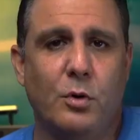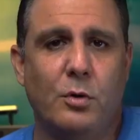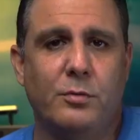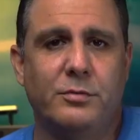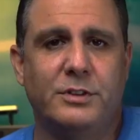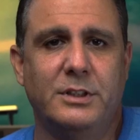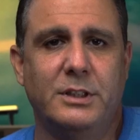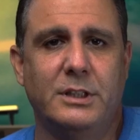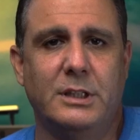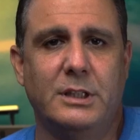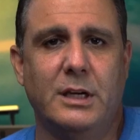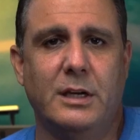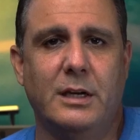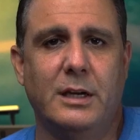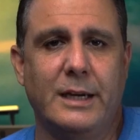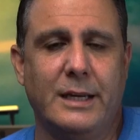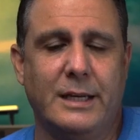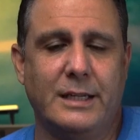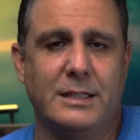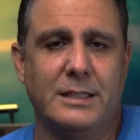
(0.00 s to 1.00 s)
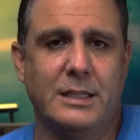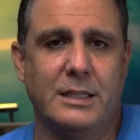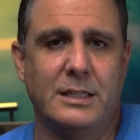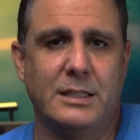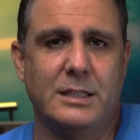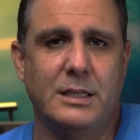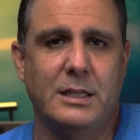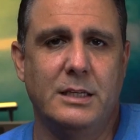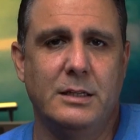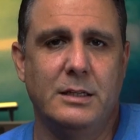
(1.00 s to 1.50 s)
of the
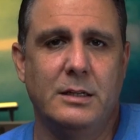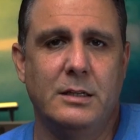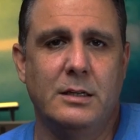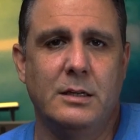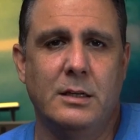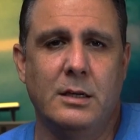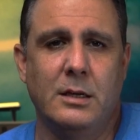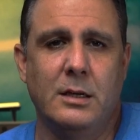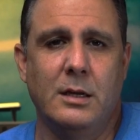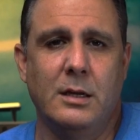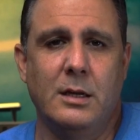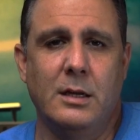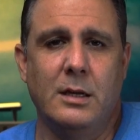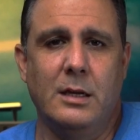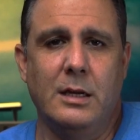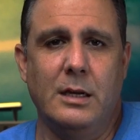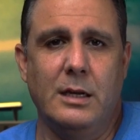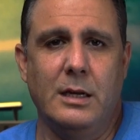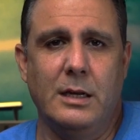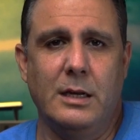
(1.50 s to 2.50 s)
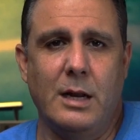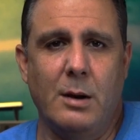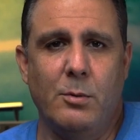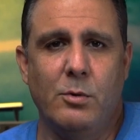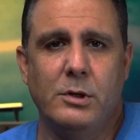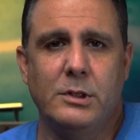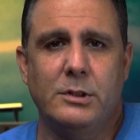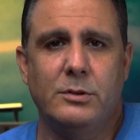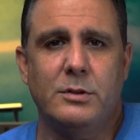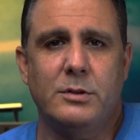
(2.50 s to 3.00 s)
X60, and I
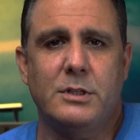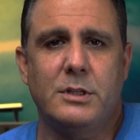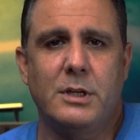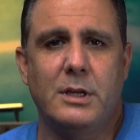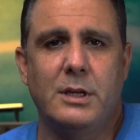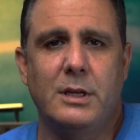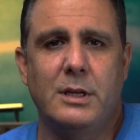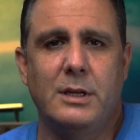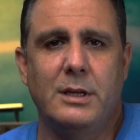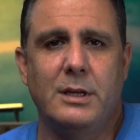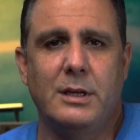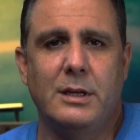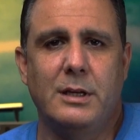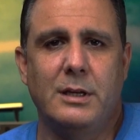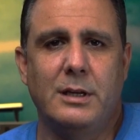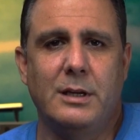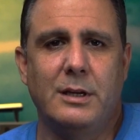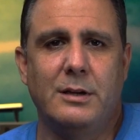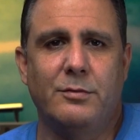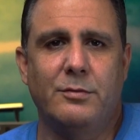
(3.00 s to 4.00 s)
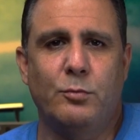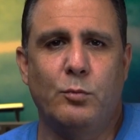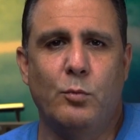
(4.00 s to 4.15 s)
wanted to see if